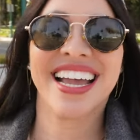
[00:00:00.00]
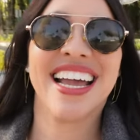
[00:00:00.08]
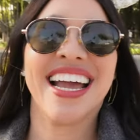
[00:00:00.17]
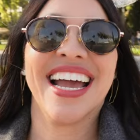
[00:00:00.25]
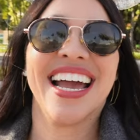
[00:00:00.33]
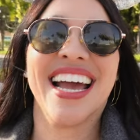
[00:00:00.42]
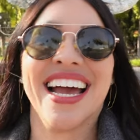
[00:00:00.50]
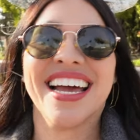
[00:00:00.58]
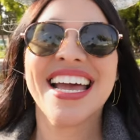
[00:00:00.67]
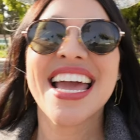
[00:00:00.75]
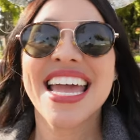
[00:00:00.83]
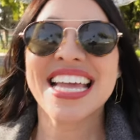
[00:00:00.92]
Let's go.
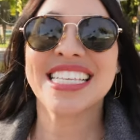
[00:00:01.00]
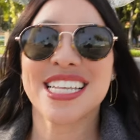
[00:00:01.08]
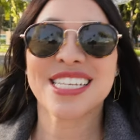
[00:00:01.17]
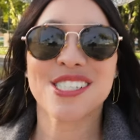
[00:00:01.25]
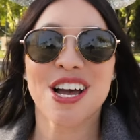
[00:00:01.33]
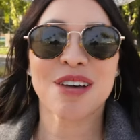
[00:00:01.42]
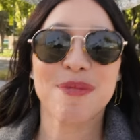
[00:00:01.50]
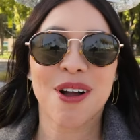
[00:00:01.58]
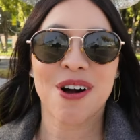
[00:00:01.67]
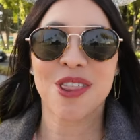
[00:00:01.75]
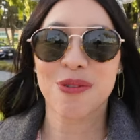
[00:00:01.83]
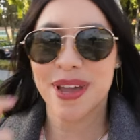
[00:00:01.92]
He's gonna stalk me
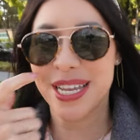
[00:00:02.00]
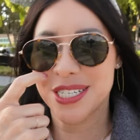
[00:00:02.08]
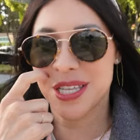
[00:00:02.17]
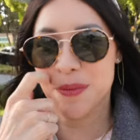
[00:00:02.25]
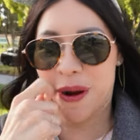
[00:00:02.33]
all the way into the